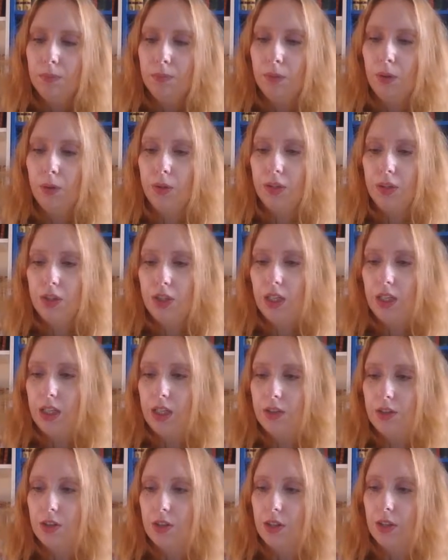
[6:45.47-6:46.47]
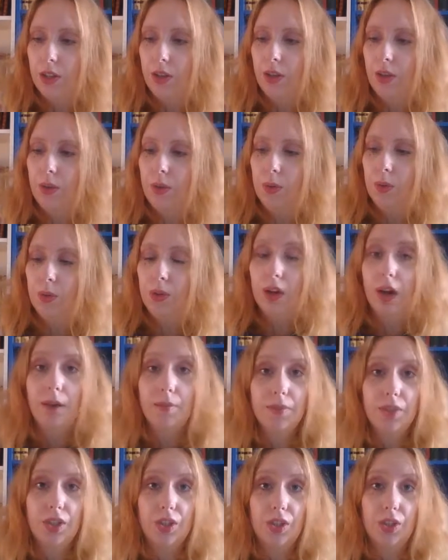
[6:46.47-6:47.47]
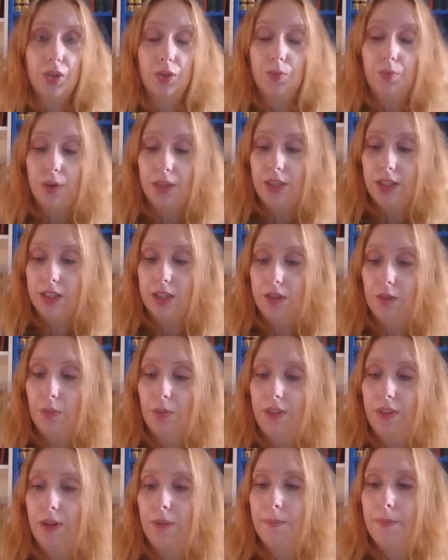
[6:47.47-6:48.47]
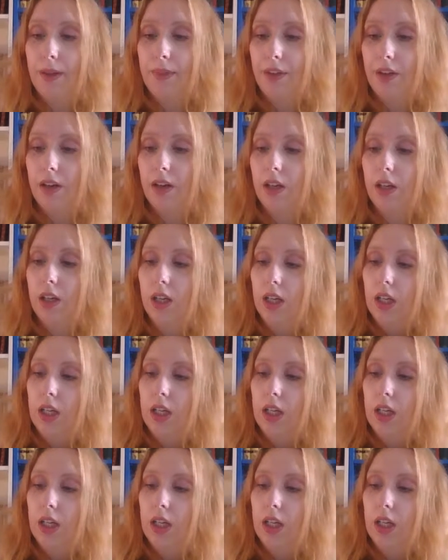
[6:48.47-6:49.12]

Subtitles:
Polish teenager who comes to Britain with her mother